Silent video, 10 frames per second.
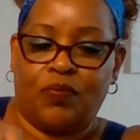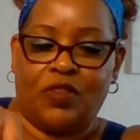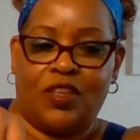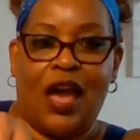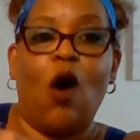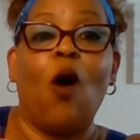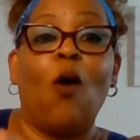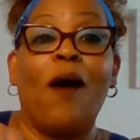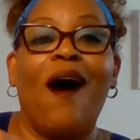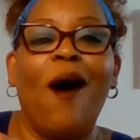Yeah,
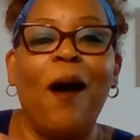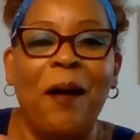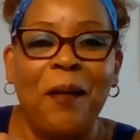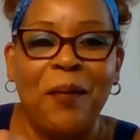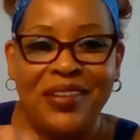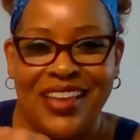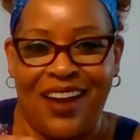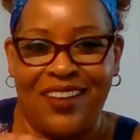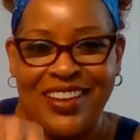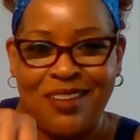oh,
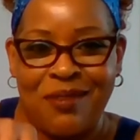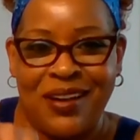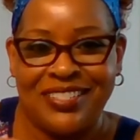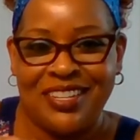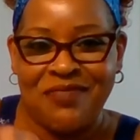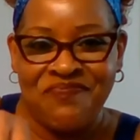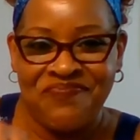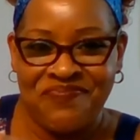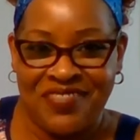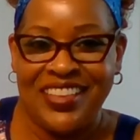y'all hear the crunch?
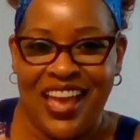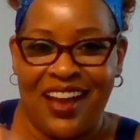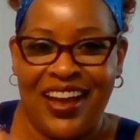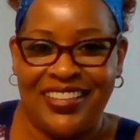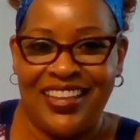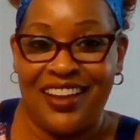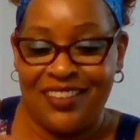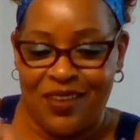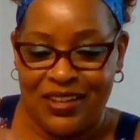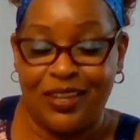Y'all
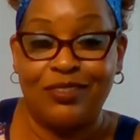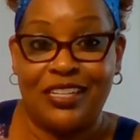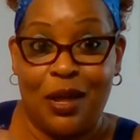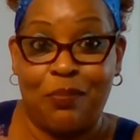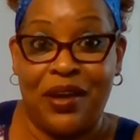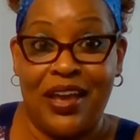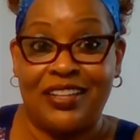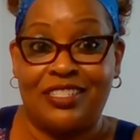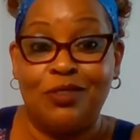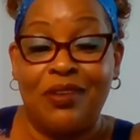know I toasted that bread
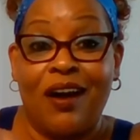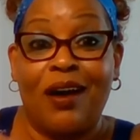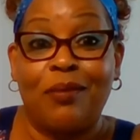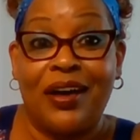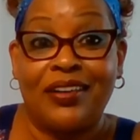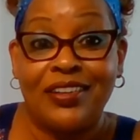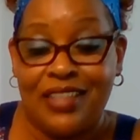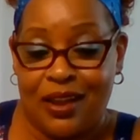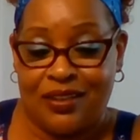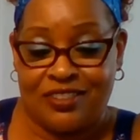because Judy Caldwell cooked
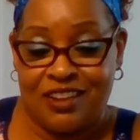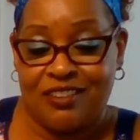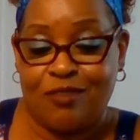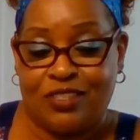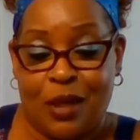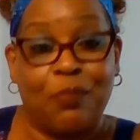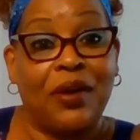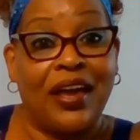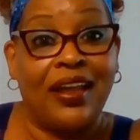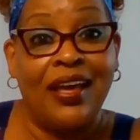that, she toasted that
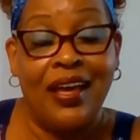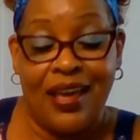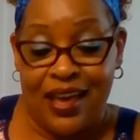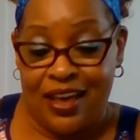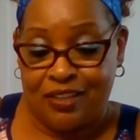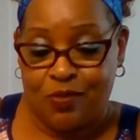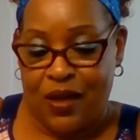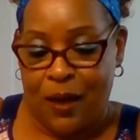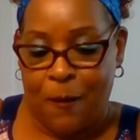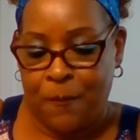bread as well.